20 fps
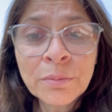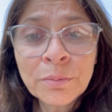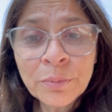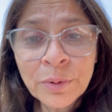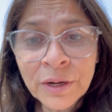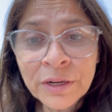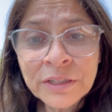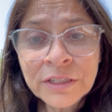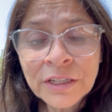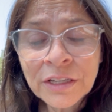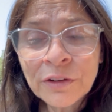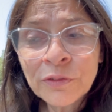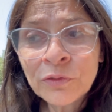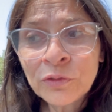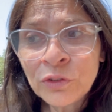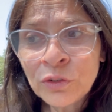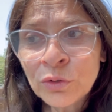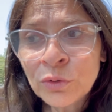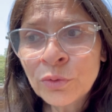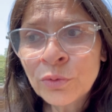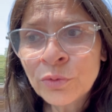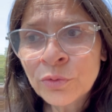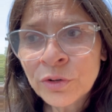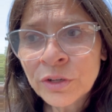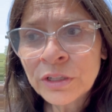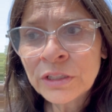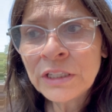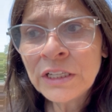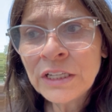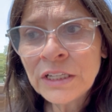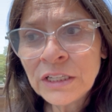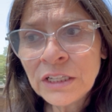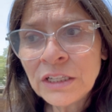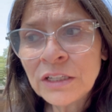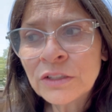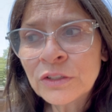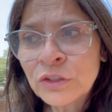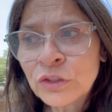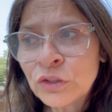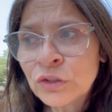But if you really
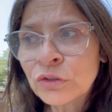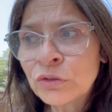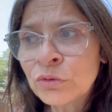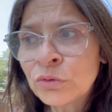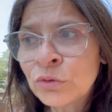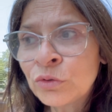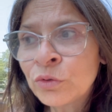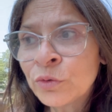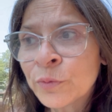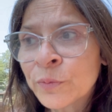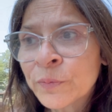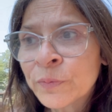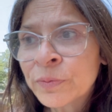need to